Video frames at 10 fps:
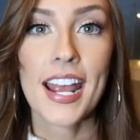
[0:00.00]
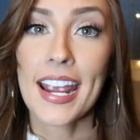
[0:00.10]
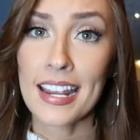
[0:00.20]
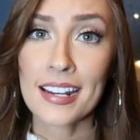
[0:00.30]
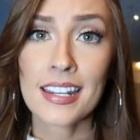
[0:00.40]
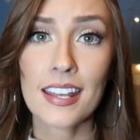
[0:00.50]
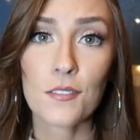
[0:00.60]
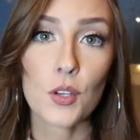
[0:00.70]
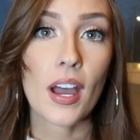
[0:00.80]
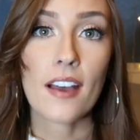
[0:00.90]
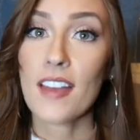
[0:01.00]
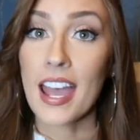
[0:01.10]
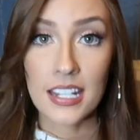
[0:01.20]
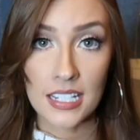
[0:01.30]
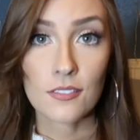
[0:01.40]
And if you have
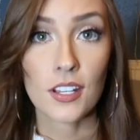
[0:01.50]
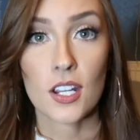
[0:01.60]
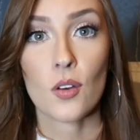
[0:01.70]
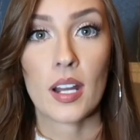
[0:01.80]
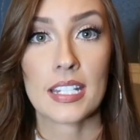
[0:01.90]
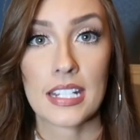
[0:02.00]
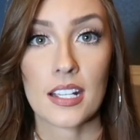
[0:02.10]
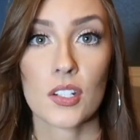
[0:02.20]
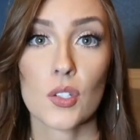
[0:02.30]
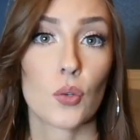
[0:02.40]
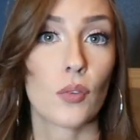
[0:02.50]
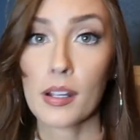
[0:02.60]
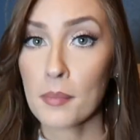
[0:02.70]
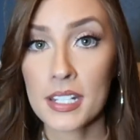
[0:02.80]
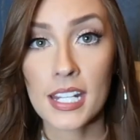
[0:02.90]
any video ideas or
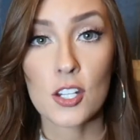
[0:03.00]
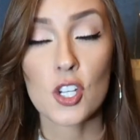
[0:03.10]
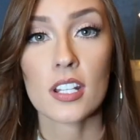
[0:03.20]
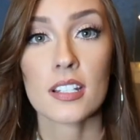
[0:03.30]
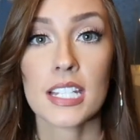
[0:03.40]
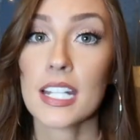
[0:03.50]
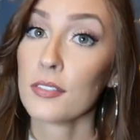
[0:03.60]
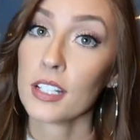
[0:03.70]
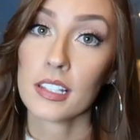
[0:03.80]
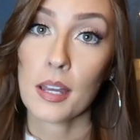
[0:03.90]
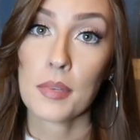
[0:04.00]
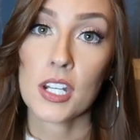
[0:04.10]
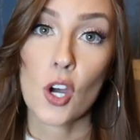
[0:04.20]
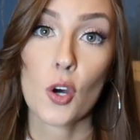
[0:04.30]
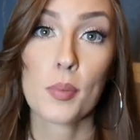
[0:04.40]
recommendations, definitely let me
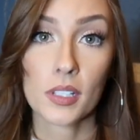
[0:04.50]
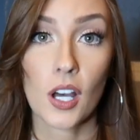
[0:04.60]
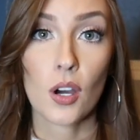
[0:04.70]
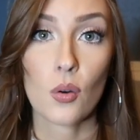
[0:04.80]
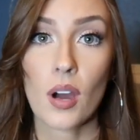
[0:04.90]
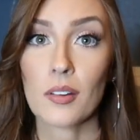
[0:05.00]
know below.